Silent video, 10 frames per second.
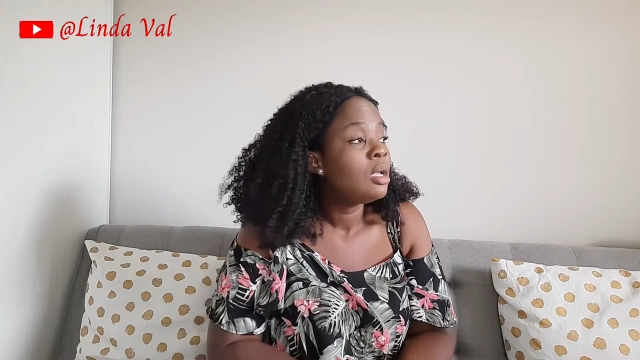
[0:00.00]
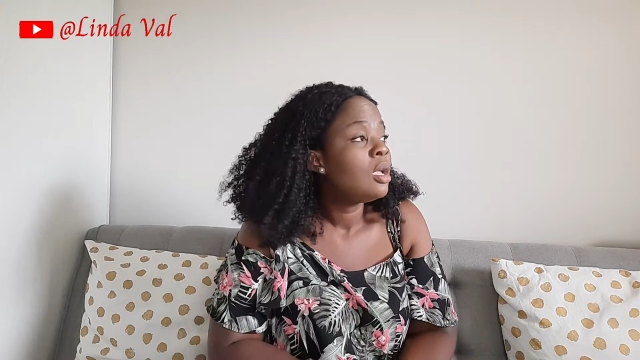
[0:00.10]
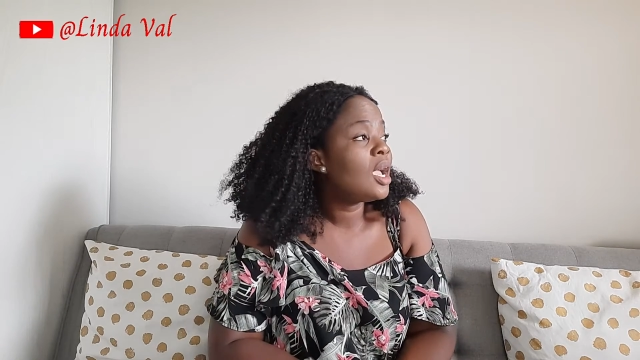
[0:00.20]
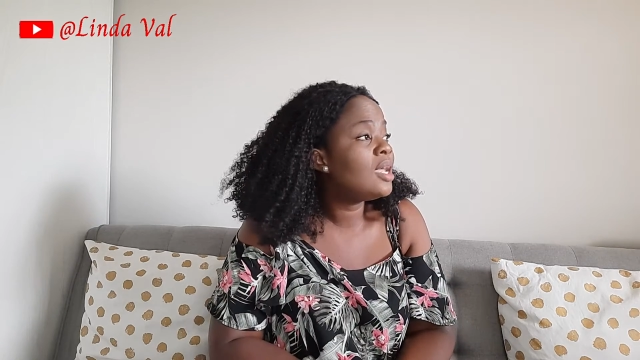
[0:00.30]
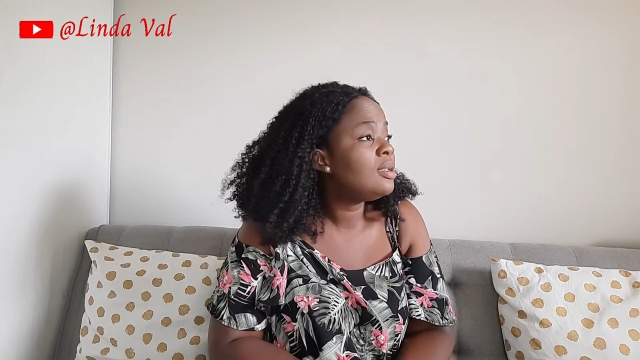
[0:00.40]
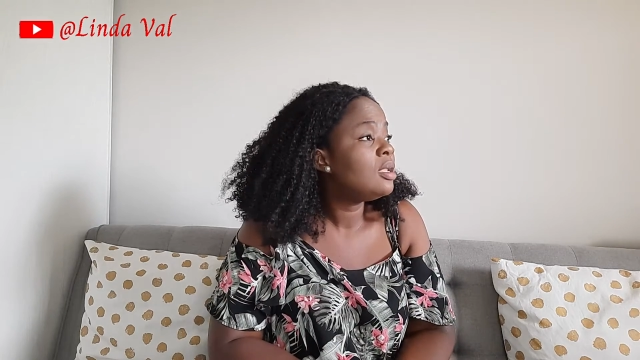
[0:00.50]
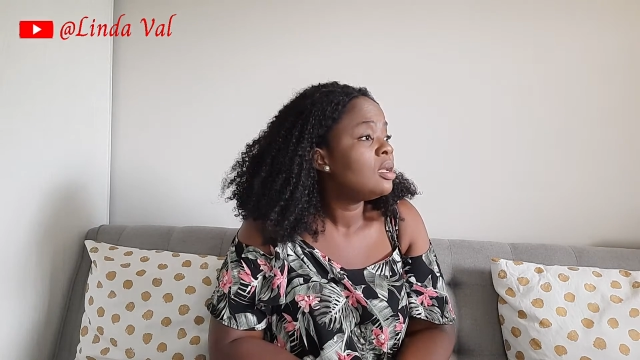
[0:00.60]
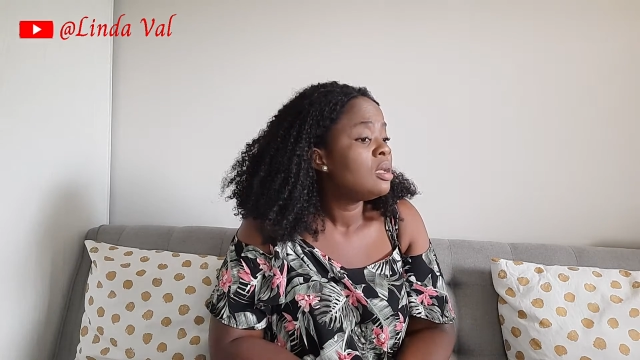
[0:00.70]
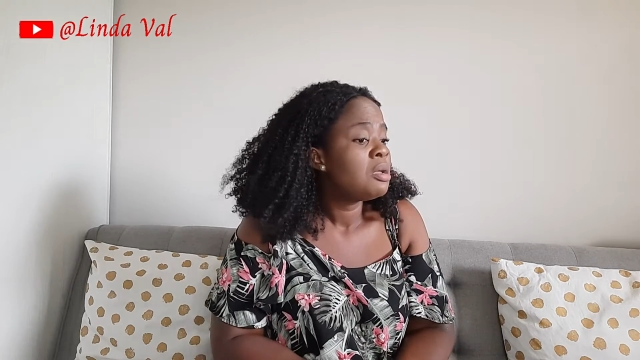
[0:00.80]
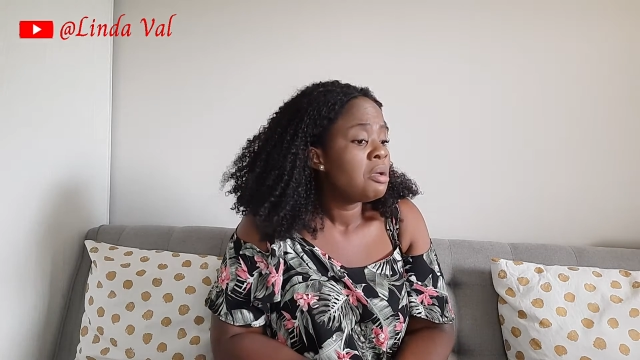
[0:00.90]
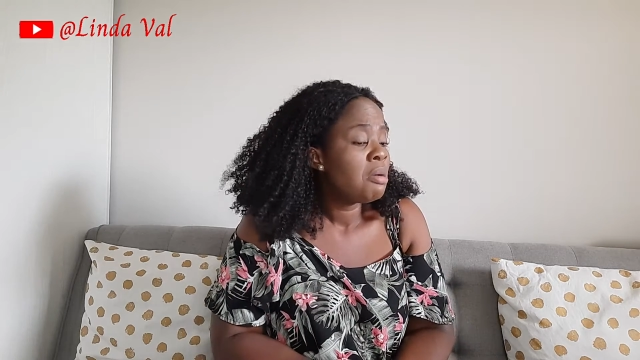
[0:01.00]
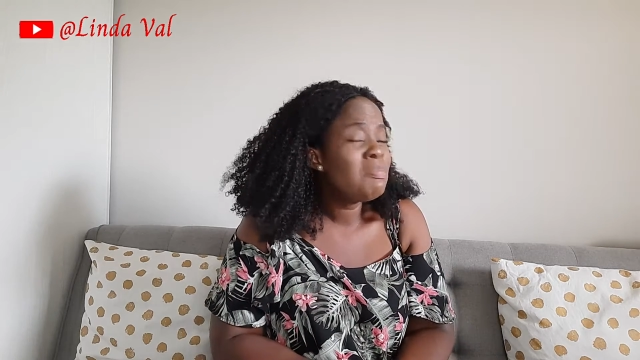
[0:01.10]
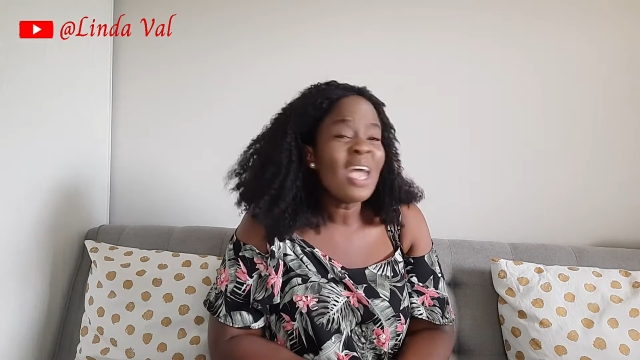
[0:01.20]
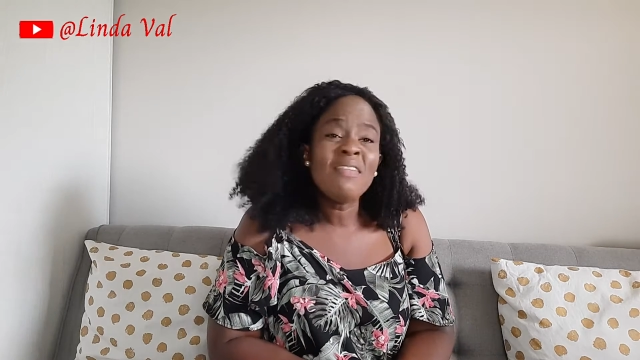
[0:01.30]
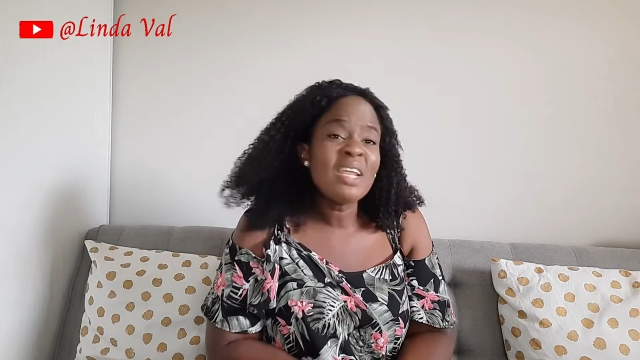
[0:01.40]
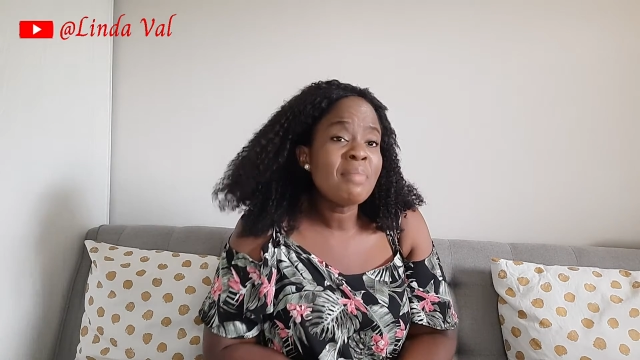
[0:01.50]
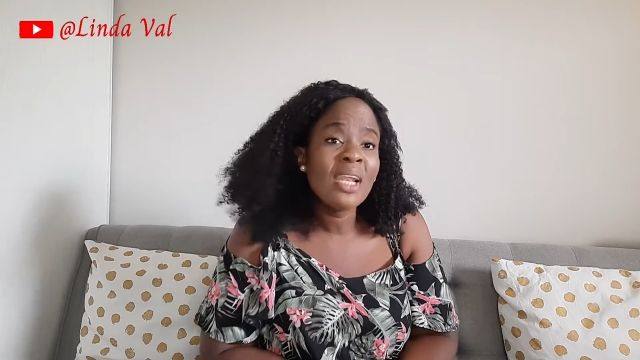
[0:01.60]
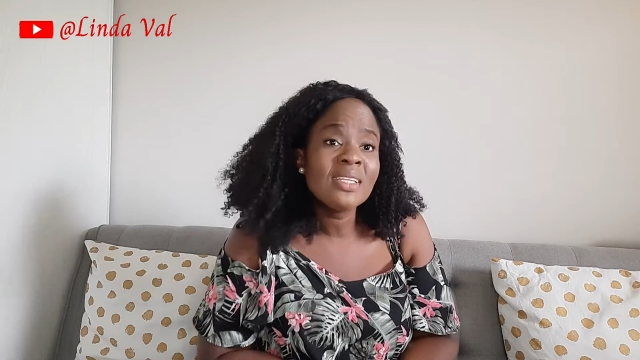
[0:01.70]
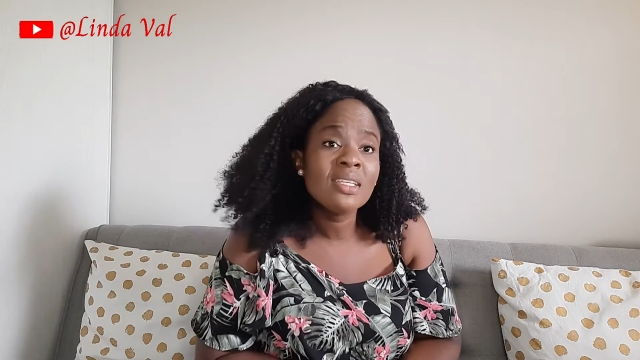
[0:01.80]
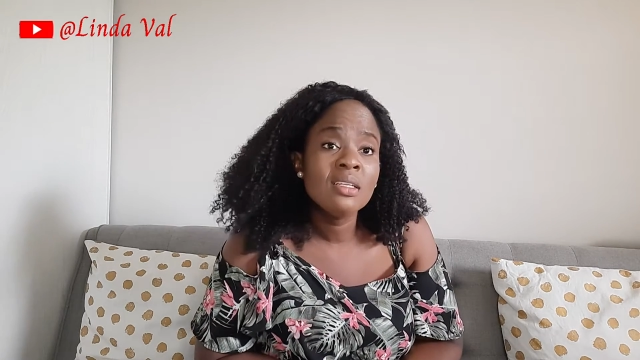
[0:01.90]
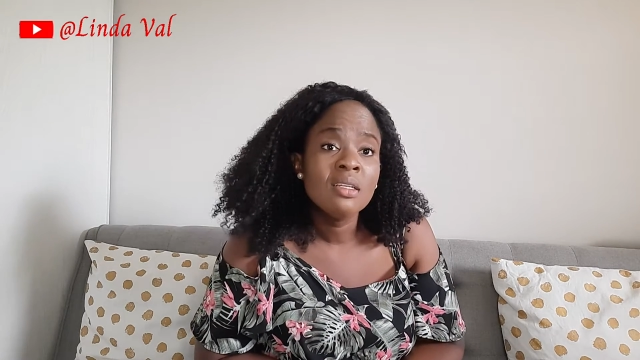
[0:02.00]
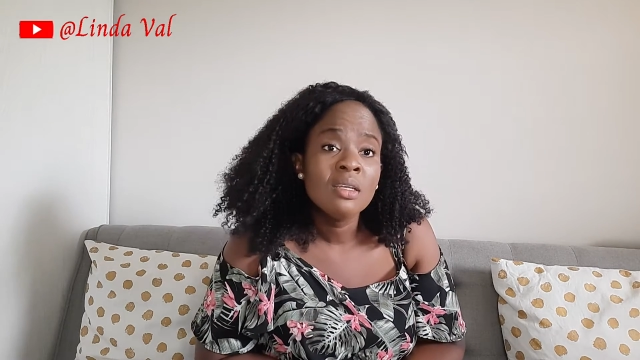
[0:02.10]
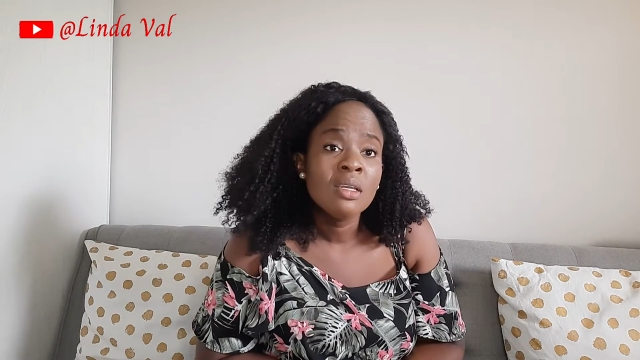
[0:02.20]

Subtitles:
And me, I've learned my lesson.